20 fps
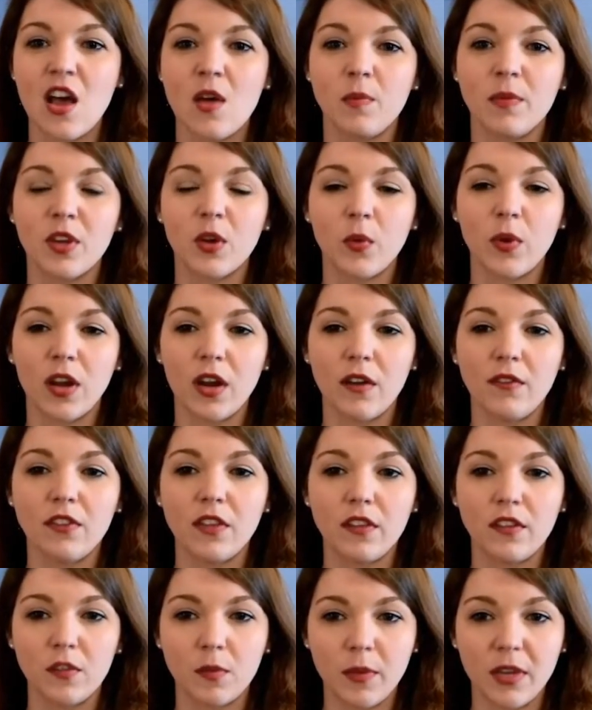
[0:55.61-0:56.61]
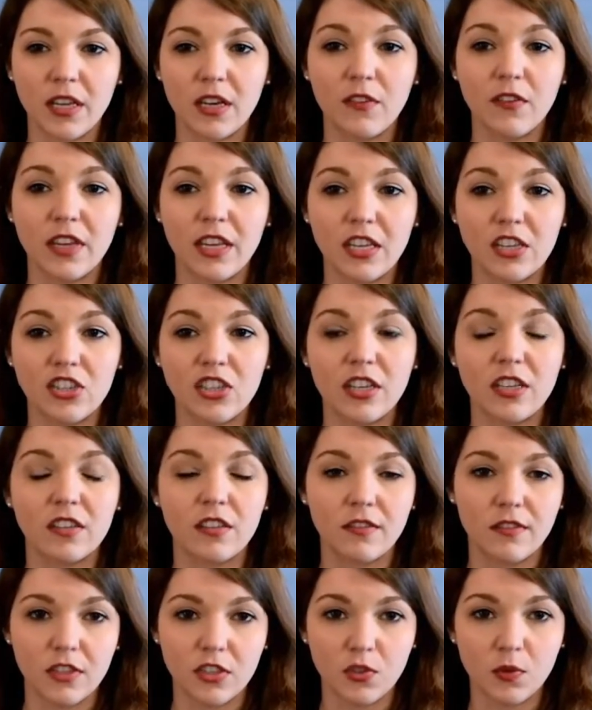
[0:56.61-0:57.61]
Be aware of the speed of each
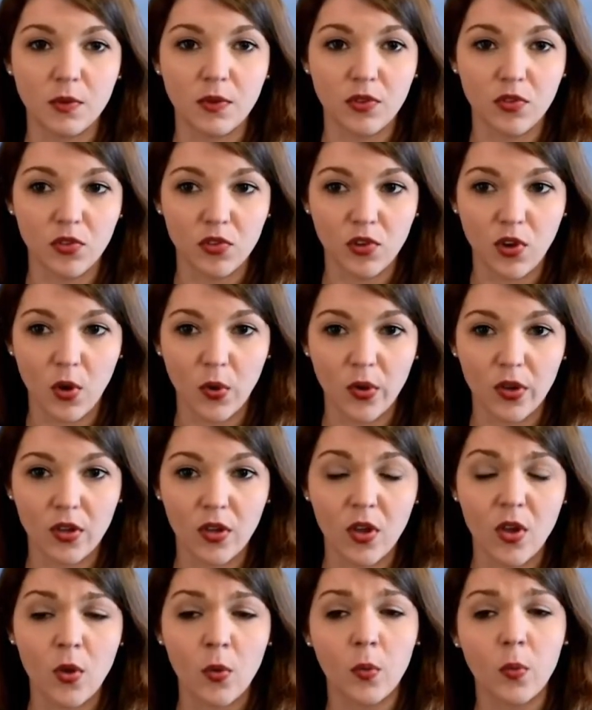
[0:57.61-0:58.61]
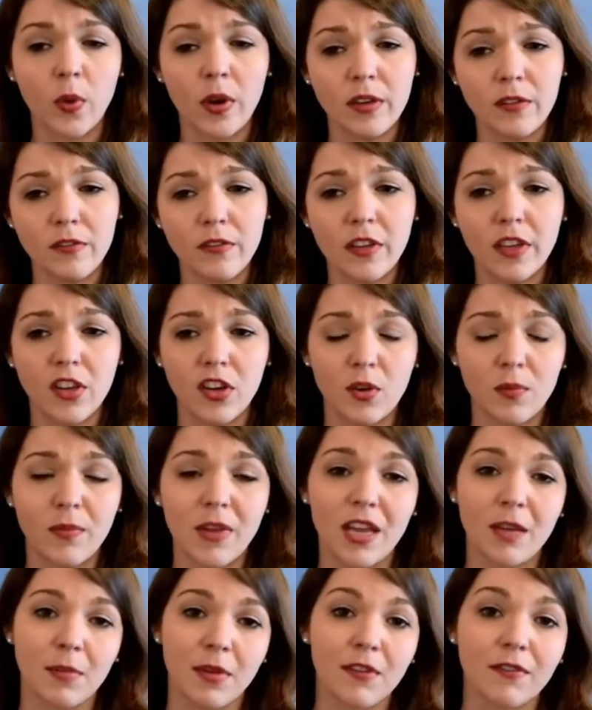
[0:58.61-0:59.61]
individual stroke. One finger
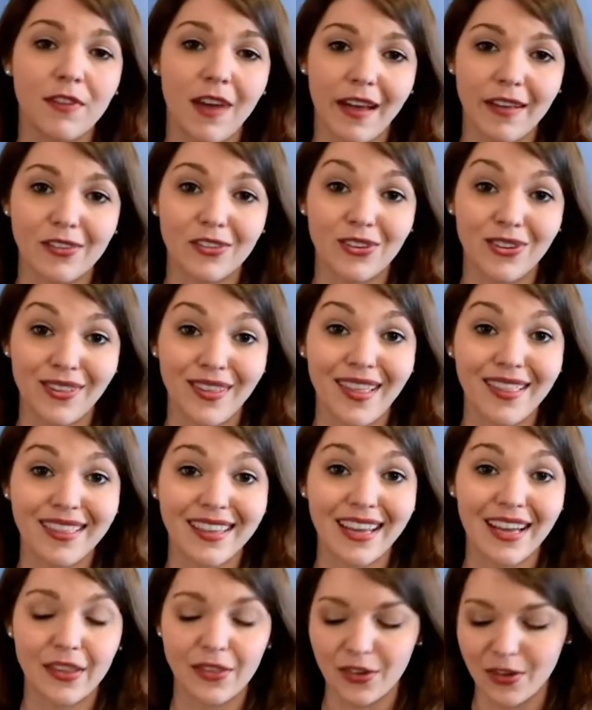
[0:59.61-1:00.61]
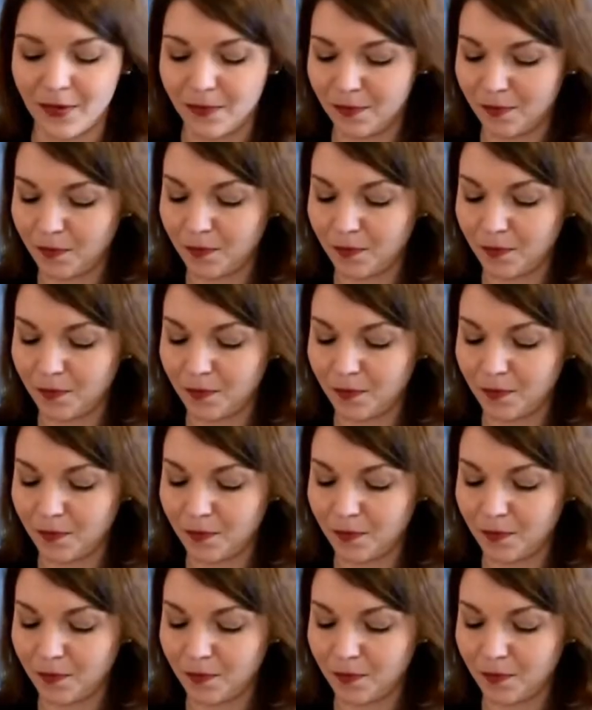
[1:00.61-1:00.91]
may be faster than the other.